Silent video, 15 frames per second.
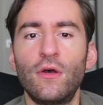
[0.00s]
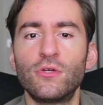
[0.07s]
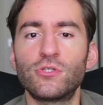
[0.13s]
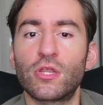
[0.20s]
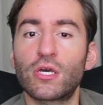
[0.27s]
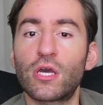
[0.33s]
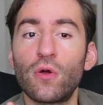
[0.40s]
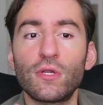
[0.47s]
So
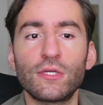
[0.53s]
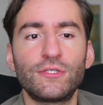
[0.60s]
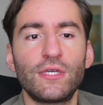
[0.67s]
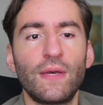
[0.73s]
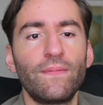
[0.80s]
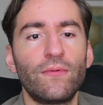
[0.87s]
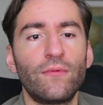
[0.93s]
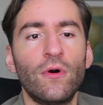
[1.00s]
the goal is
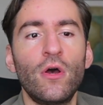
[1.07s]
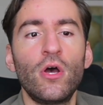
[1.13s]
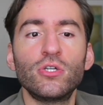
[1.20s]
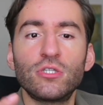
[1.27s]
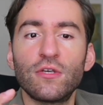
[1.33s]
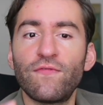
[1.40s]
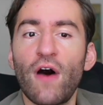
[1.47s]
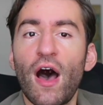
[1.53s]
simple.
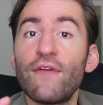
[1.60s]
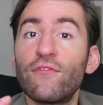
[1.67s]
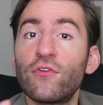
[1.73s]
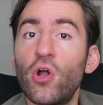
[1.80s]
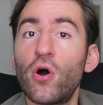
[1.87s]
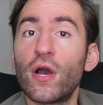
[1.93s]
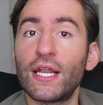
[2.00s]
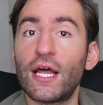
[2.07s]
Survive
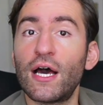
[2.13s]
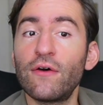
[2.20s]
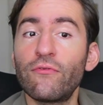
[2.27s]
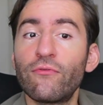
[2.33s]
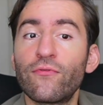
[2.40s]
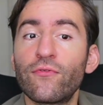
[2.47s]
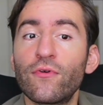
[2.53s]
long enough